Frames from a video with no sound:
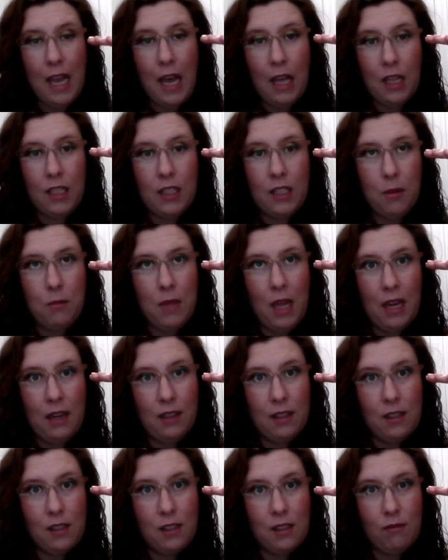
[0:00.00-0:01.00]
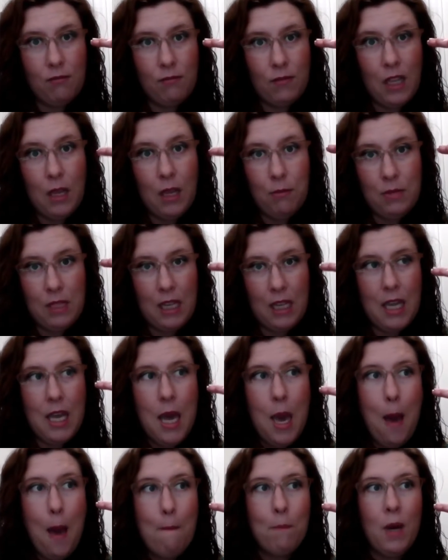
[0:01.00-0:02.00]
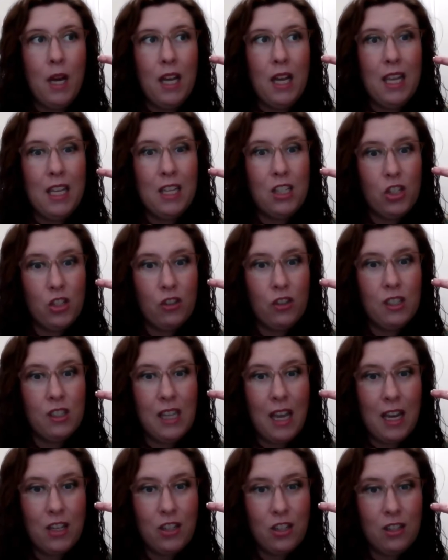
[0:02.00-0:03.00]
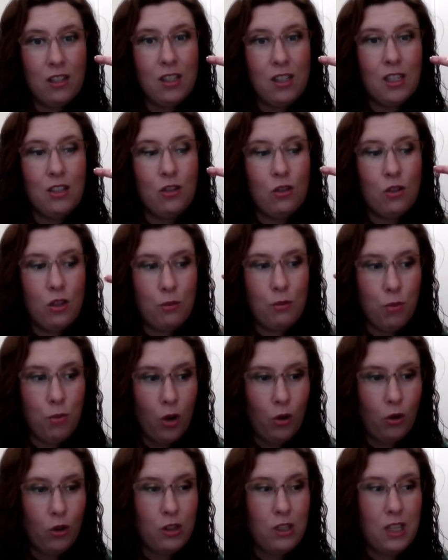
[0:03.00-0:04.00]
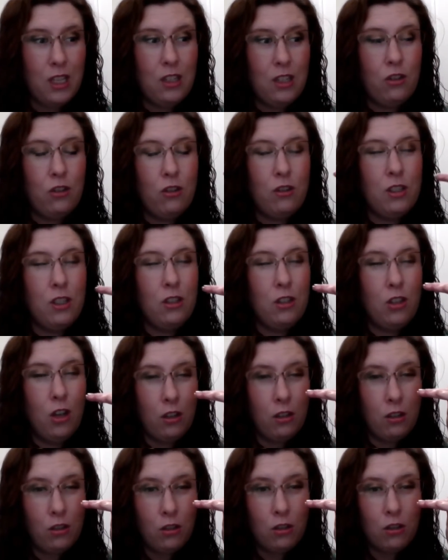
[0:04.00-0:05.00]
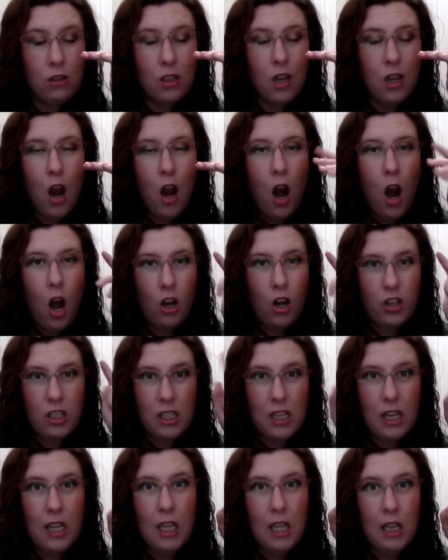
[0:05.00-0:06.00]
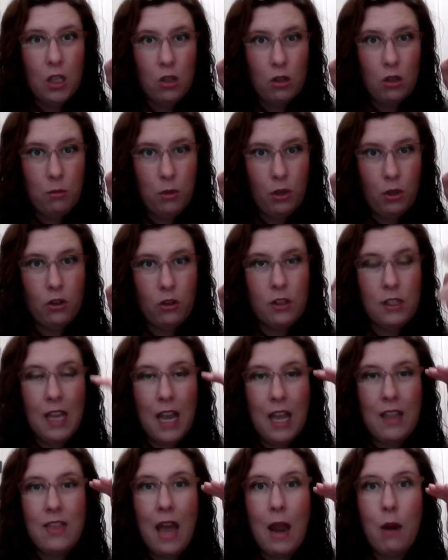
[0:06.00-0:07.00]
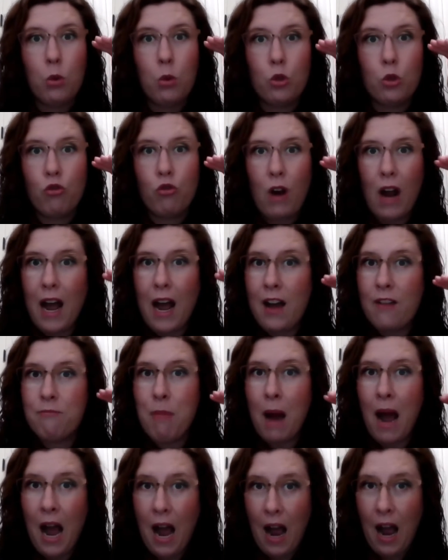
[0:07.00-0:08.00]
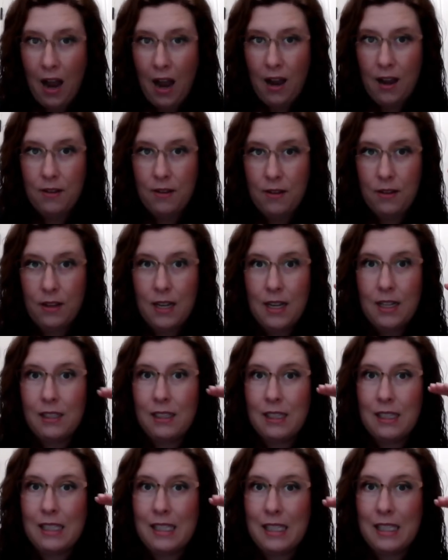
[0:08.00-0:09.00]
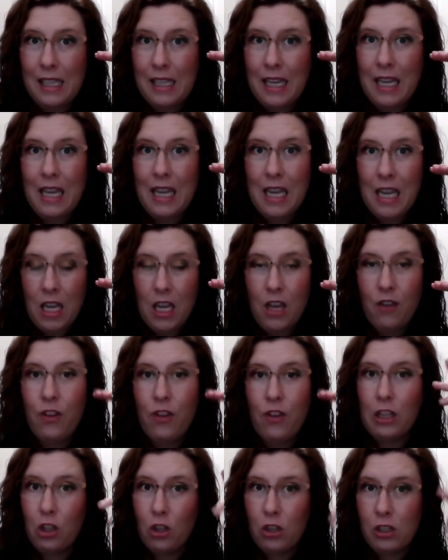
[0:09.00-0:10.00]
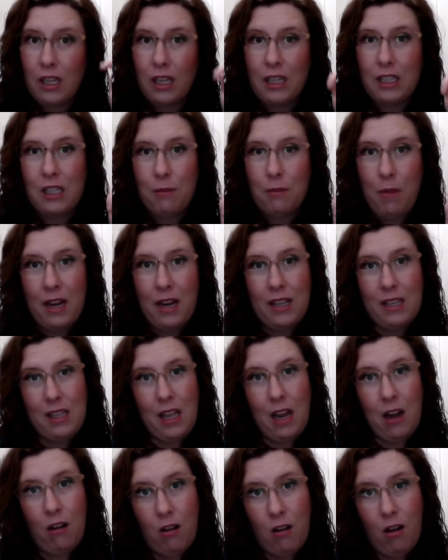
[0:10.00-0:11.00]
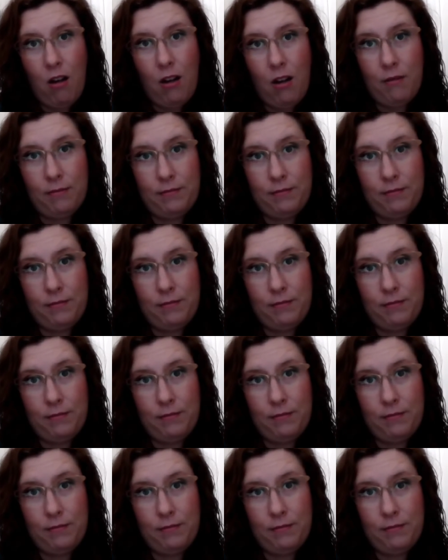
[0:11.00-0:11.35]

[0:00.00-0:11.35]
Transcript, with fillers: telling them that it's empty. But insurance mm-hmm. agents, insurance brokers, insurance adjusters are sneaky little boogers, and they will drive by to yeah. see if it looks like somebody is there or not.